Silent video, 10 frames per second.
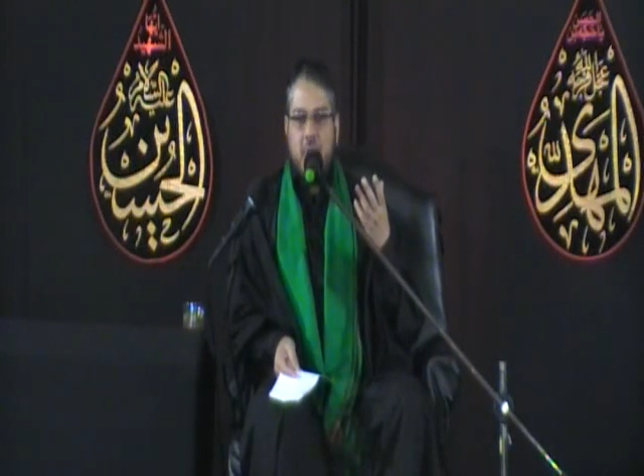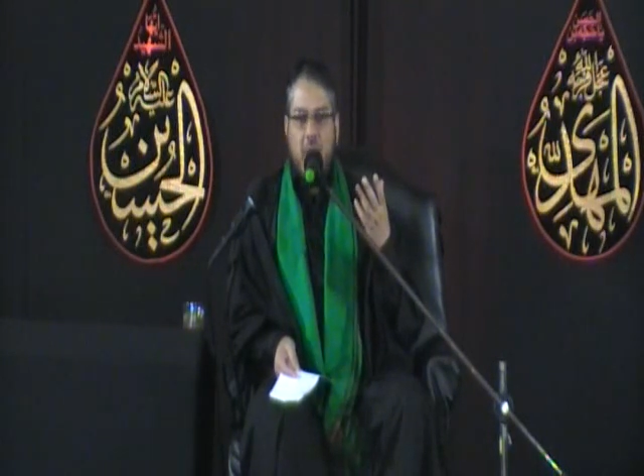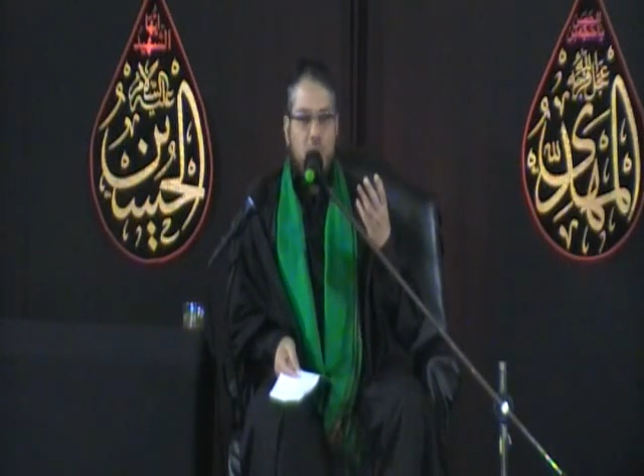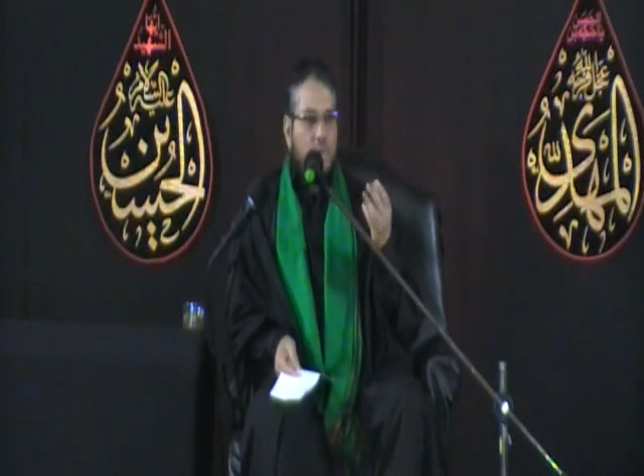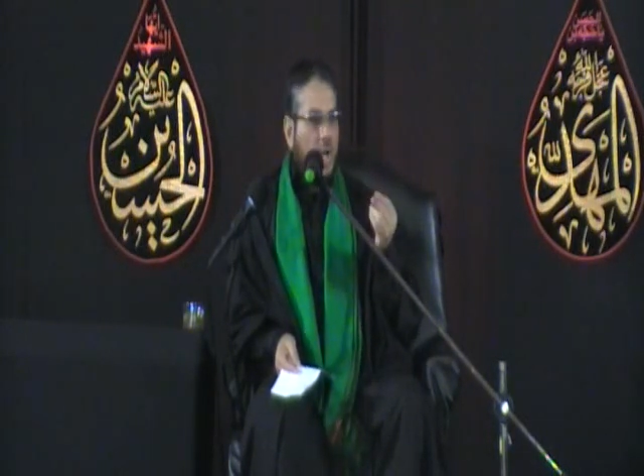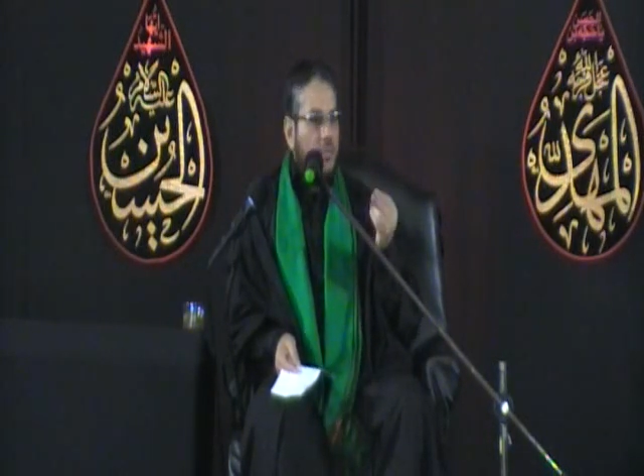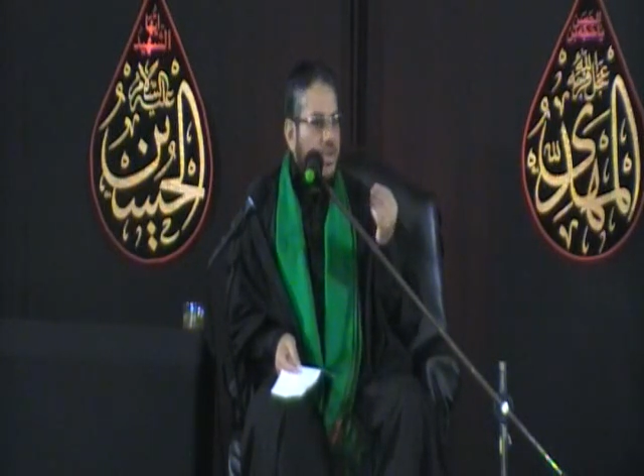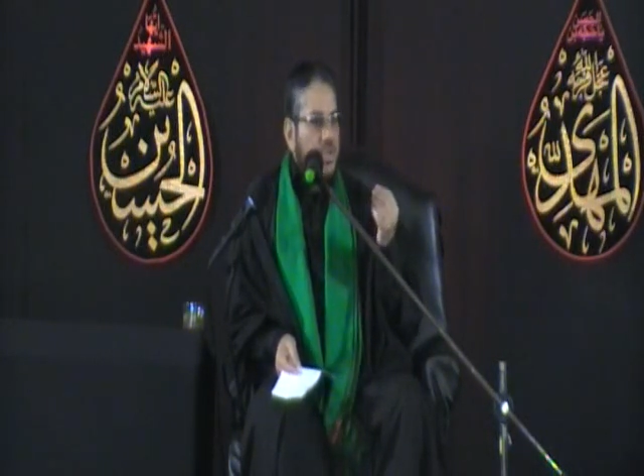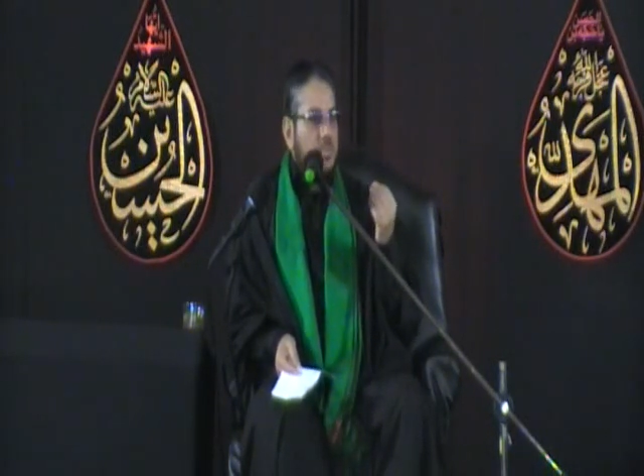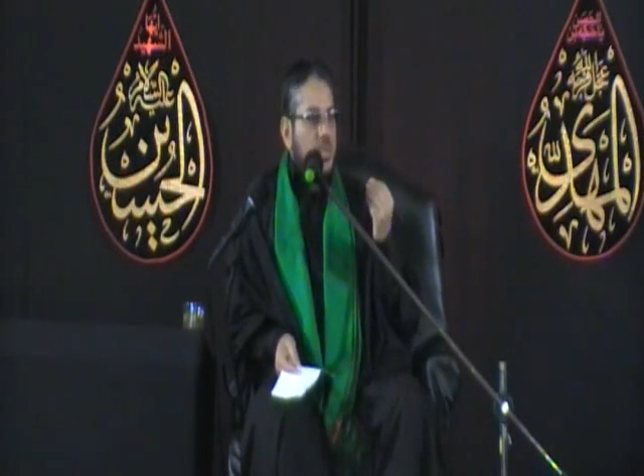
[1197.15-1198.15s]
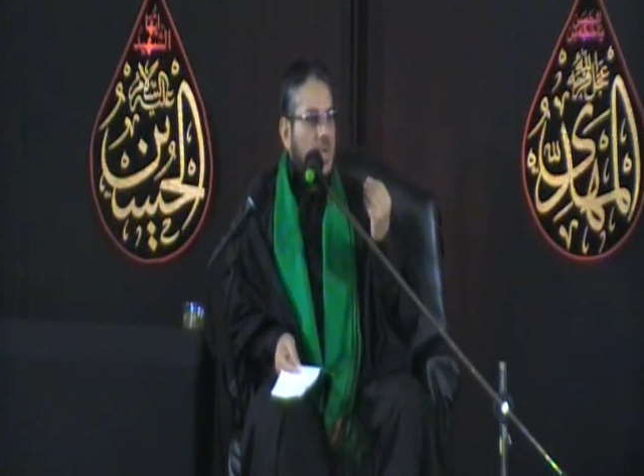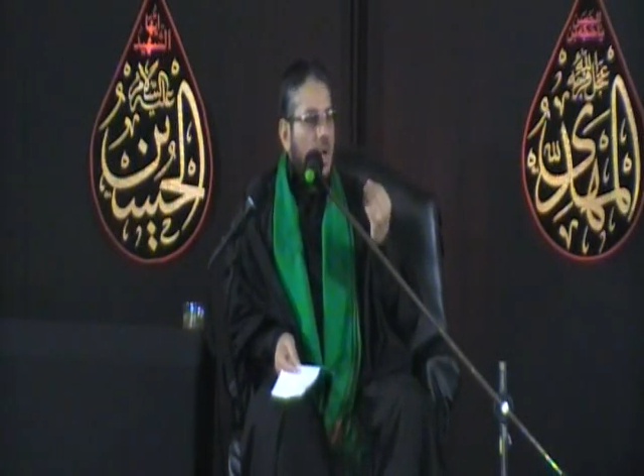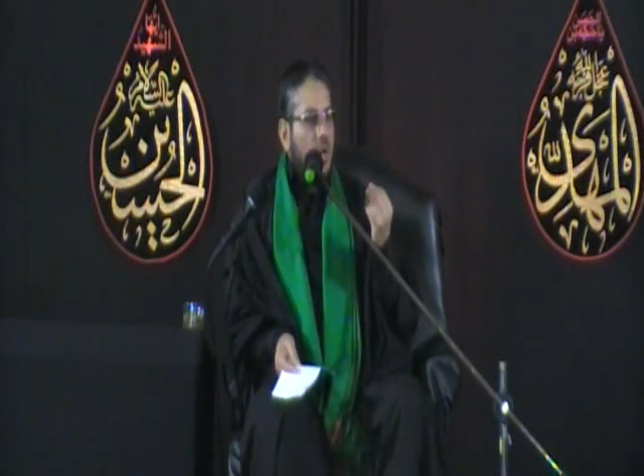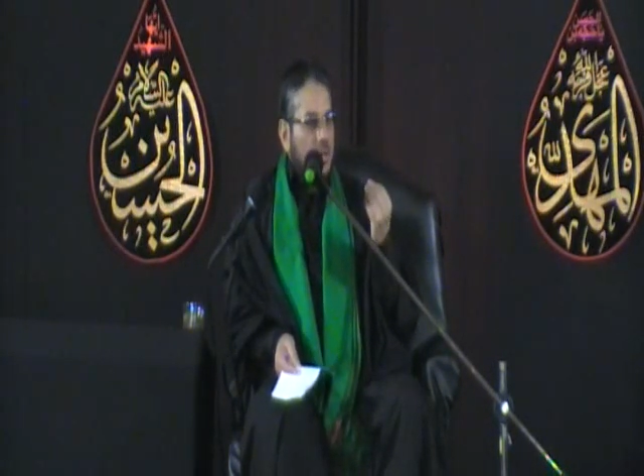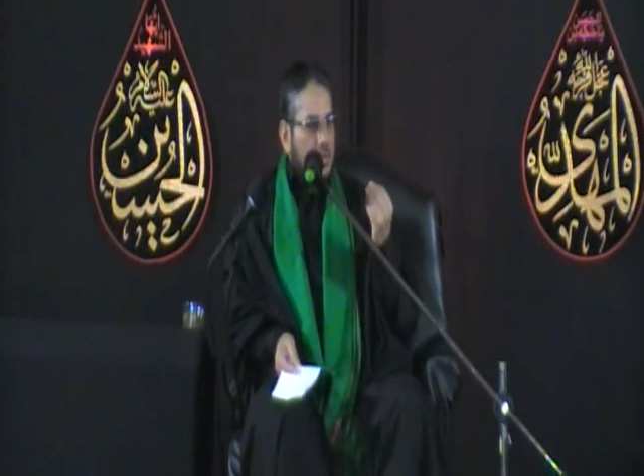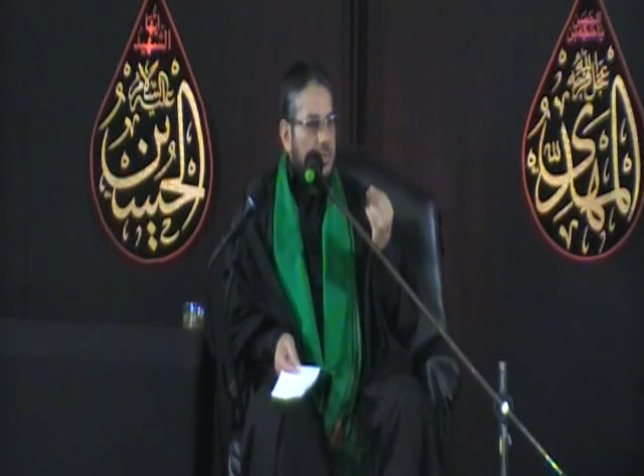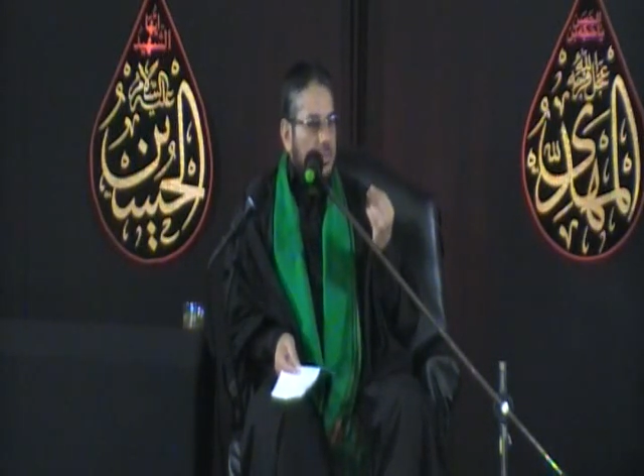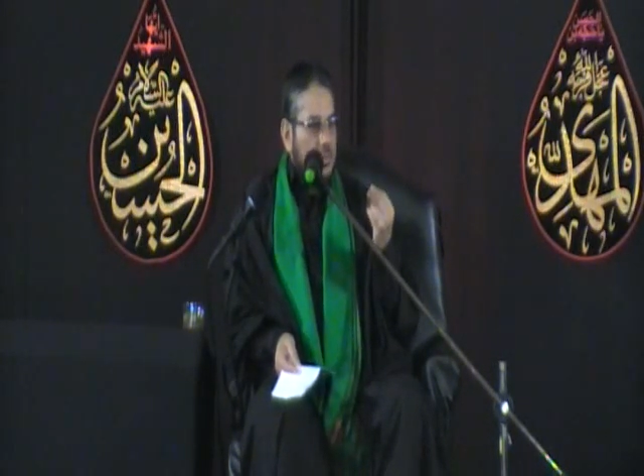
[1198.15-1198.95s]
I don't have itminan.